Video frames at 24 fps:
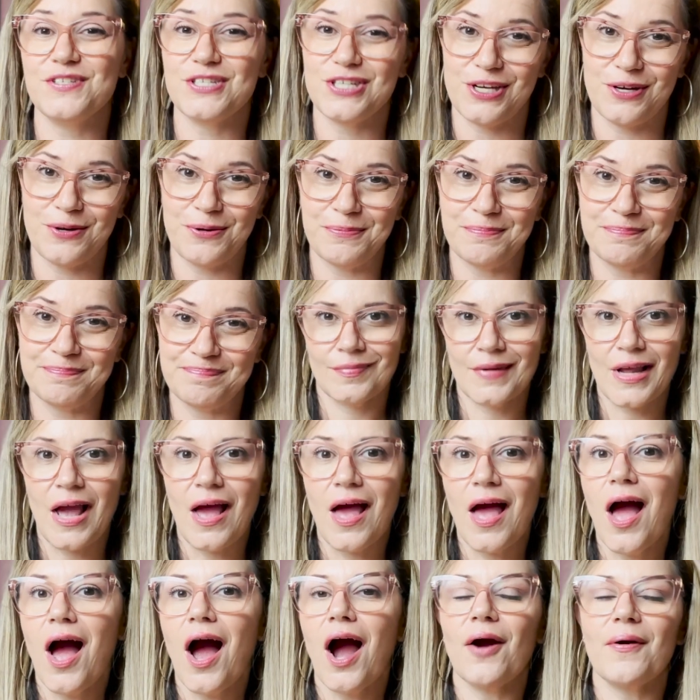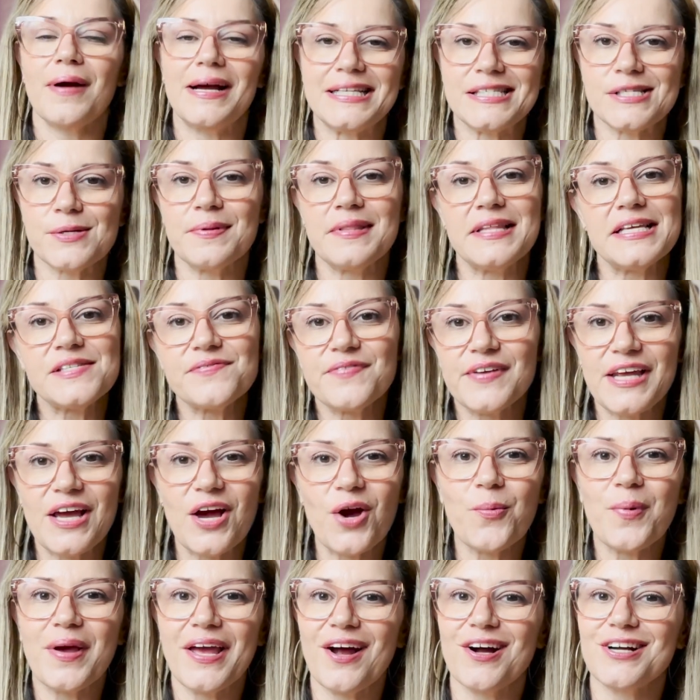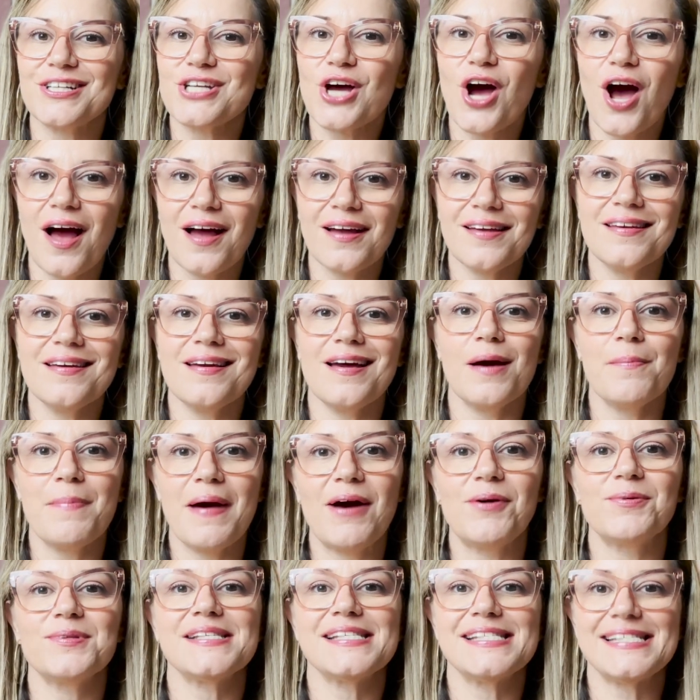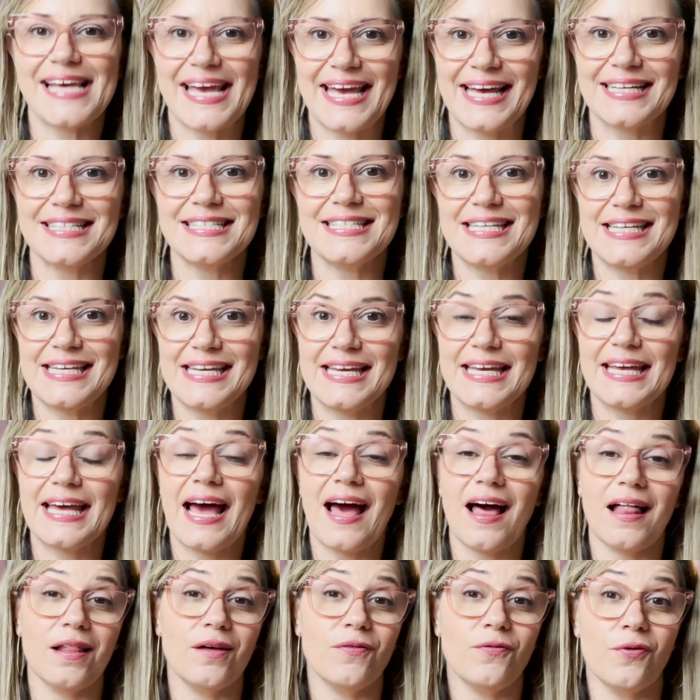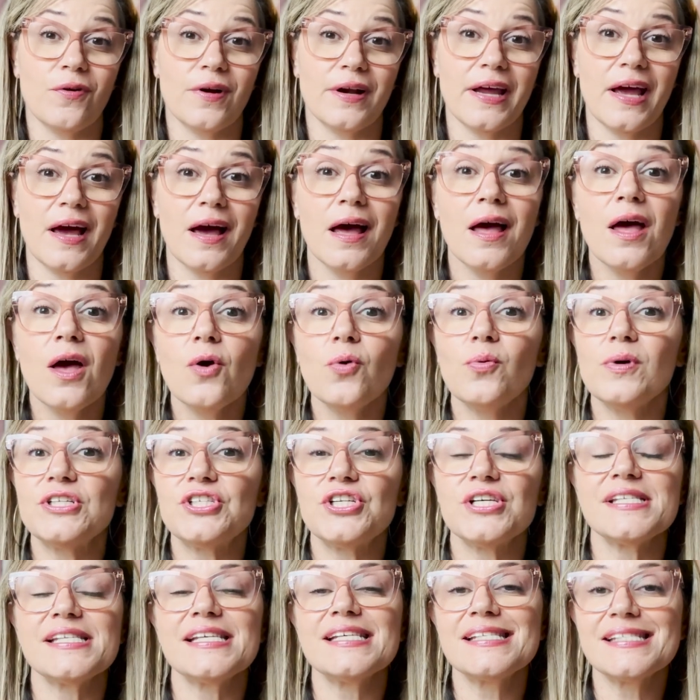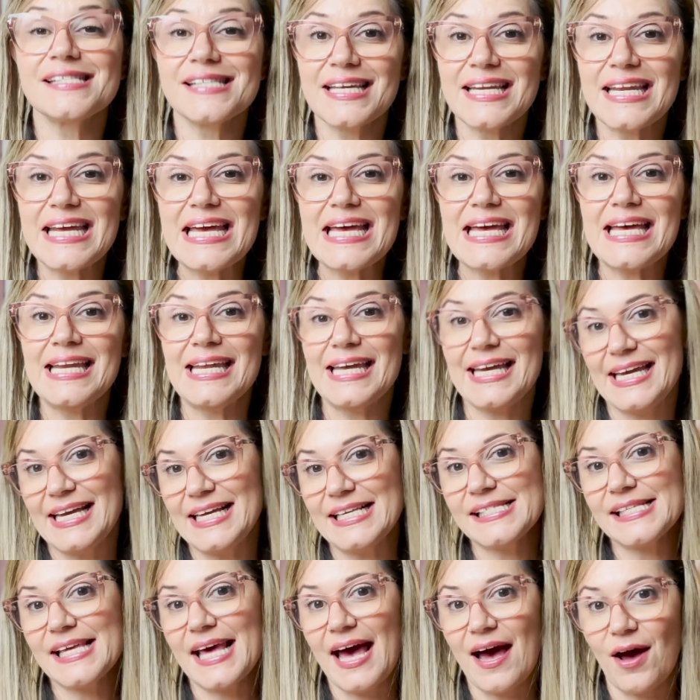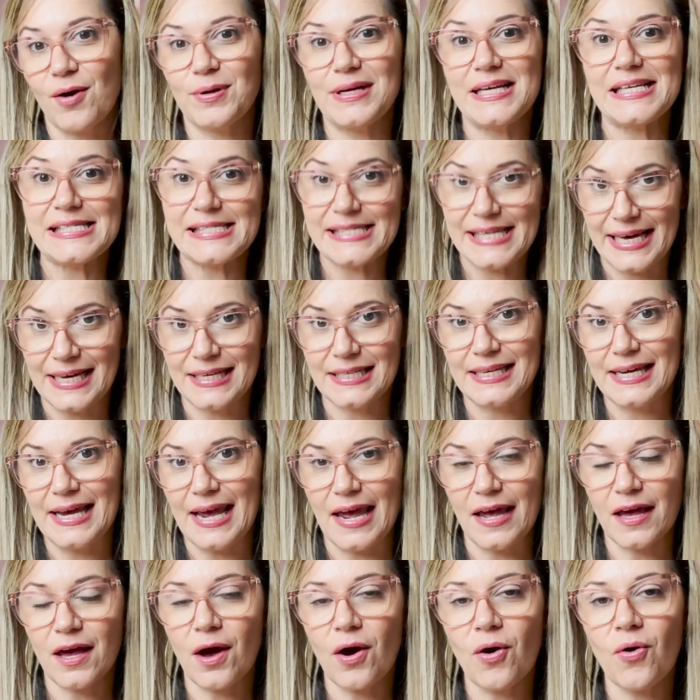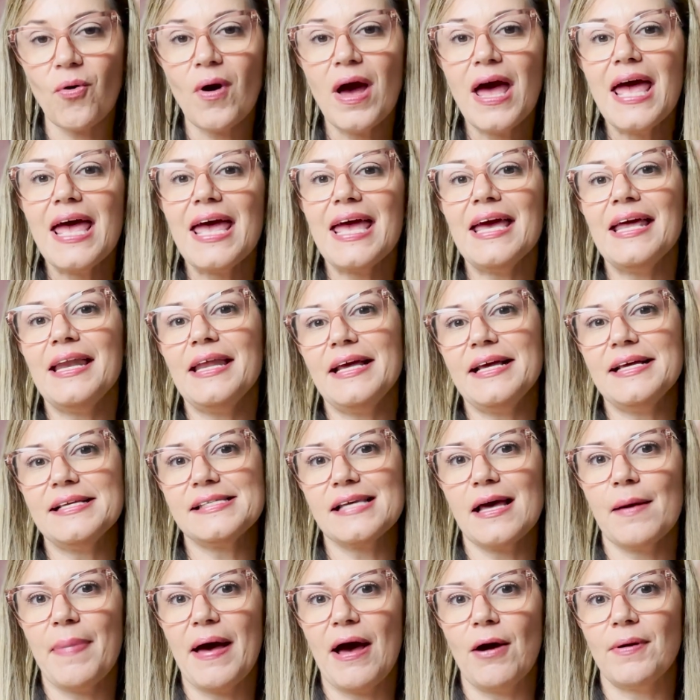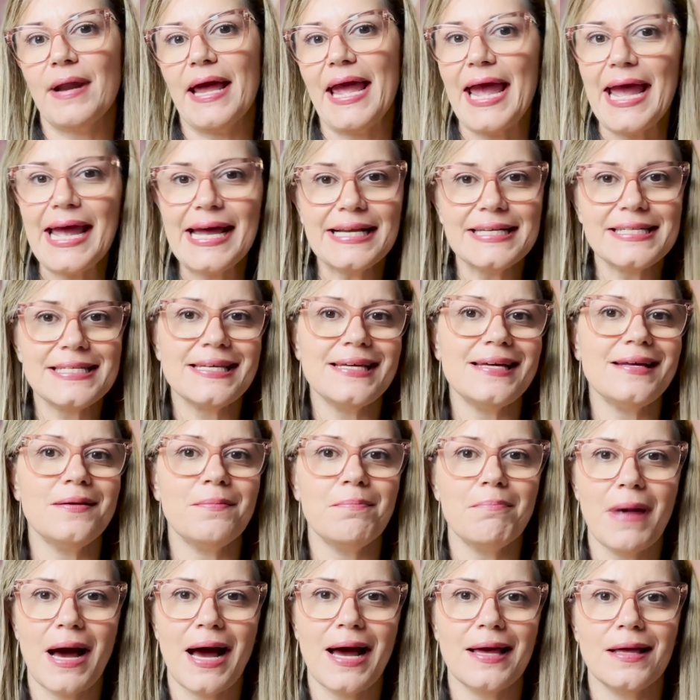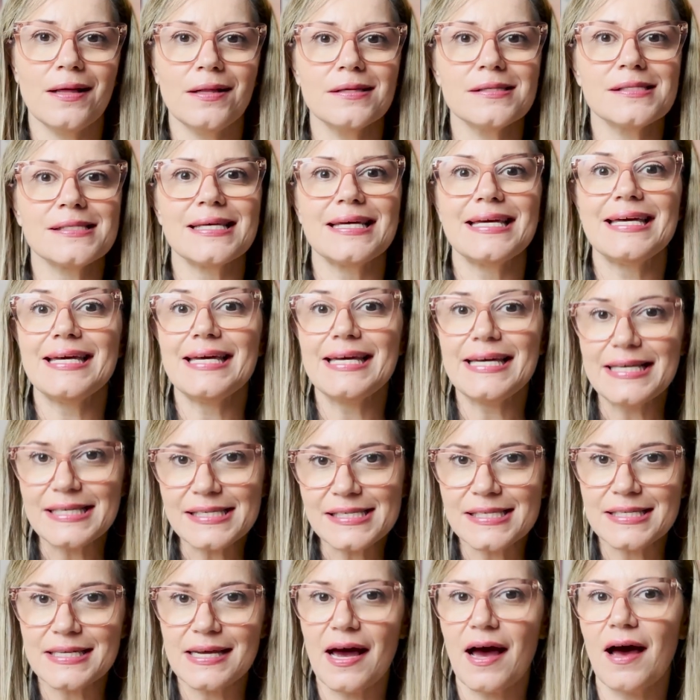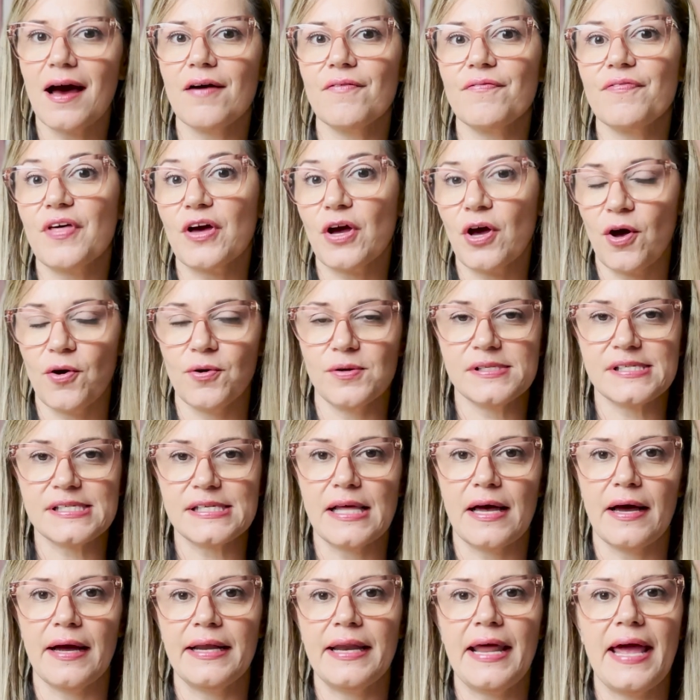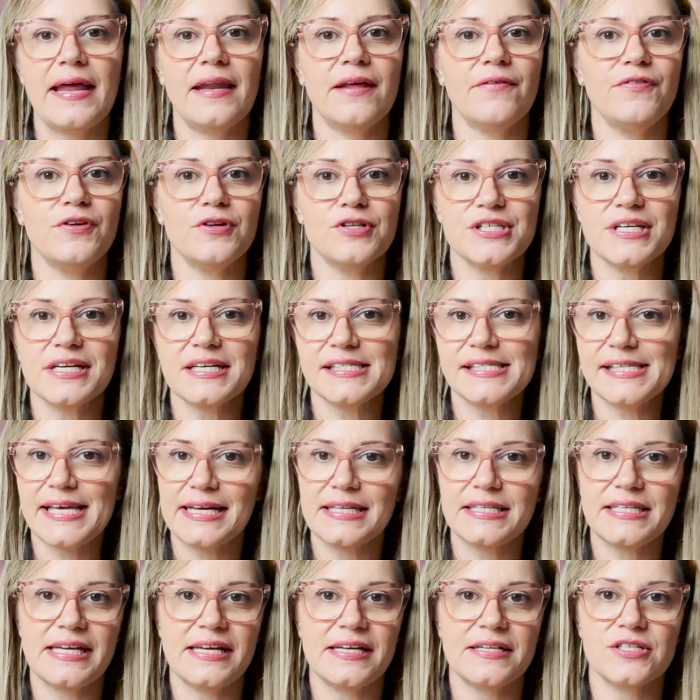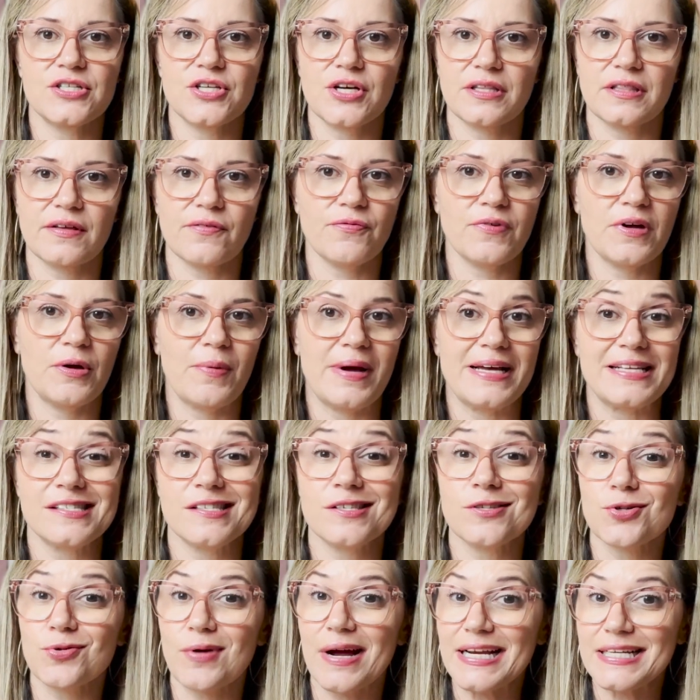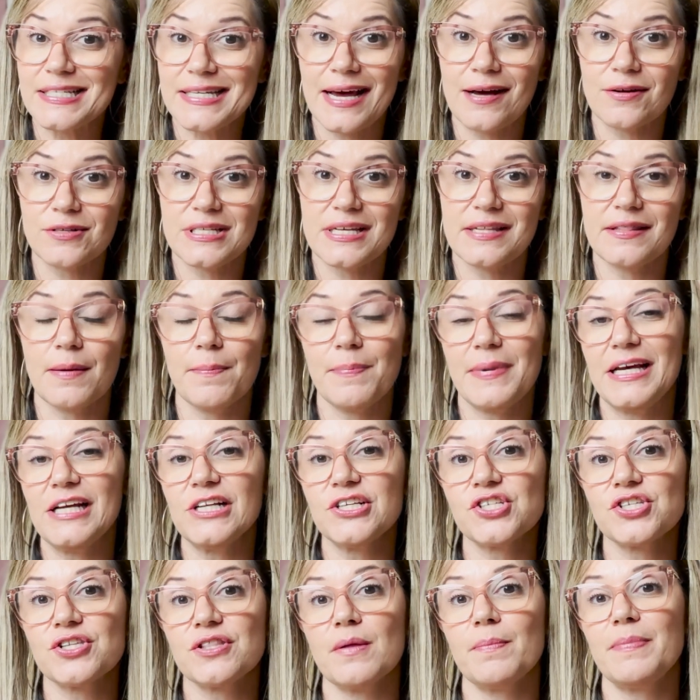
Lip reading: too. All right, so in this video, we are talking about Santee, California, which is a city in East County, San Diego. It is about 18 miles east of the coastline. And if you took Santee and took the freeway straight down to the beach